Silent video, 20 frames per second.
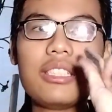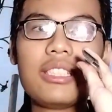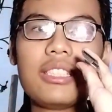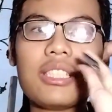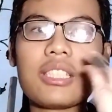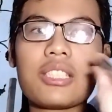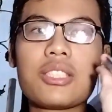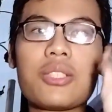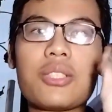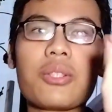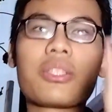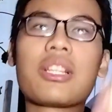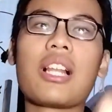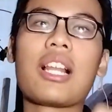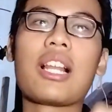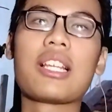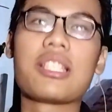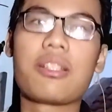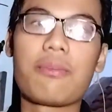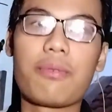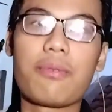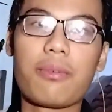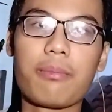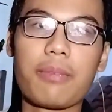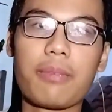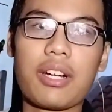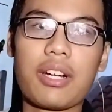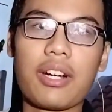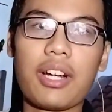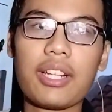just took the lesson from
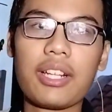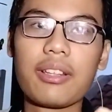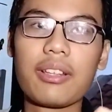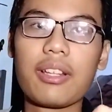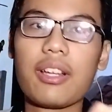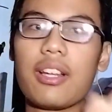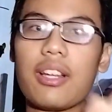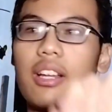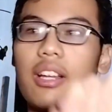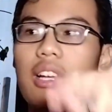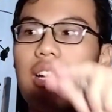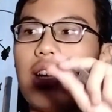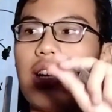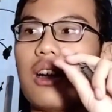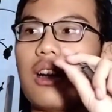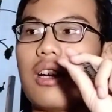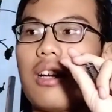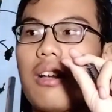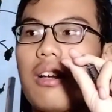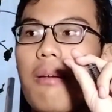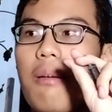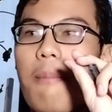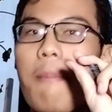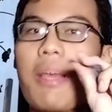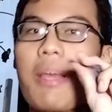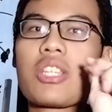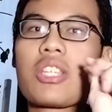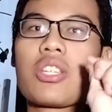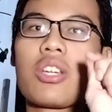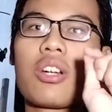me, right?
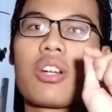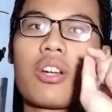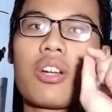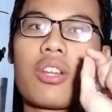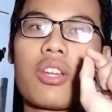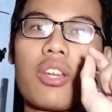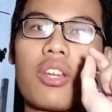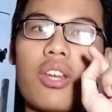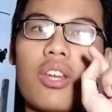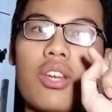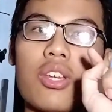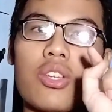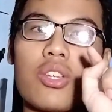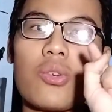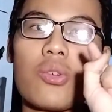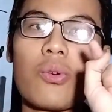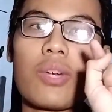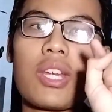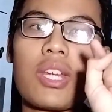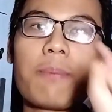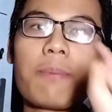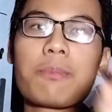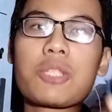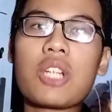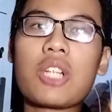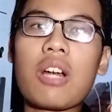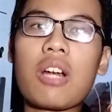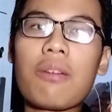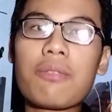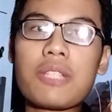Make sure you keep
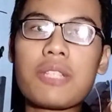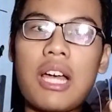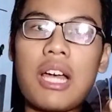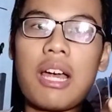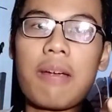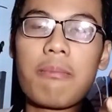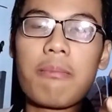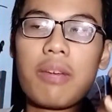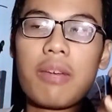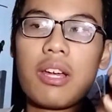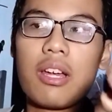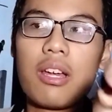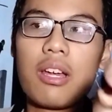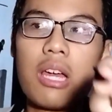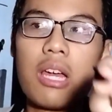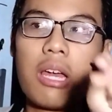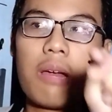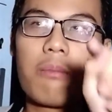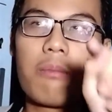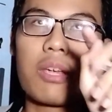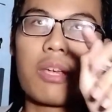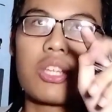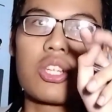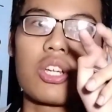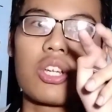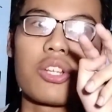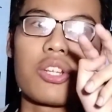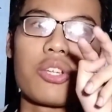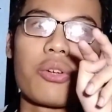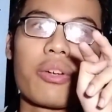track of time. Make
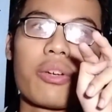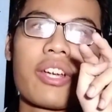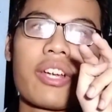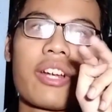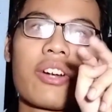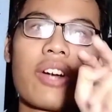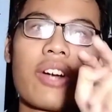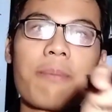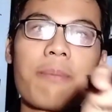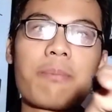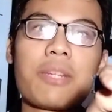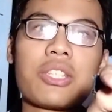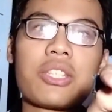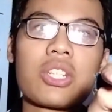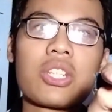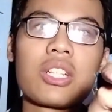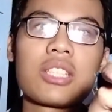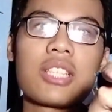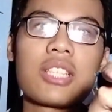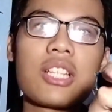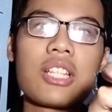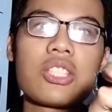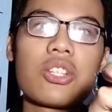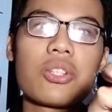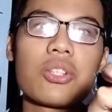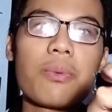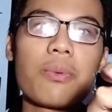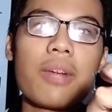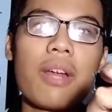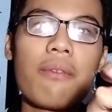sure you grab digital
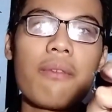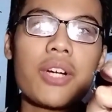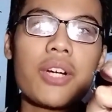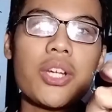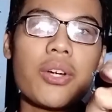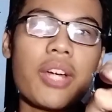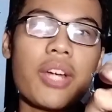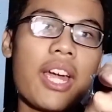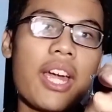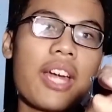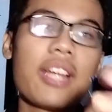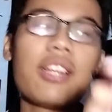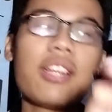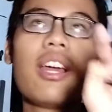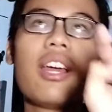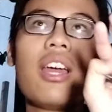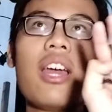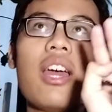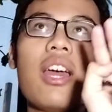sensors whenever you can.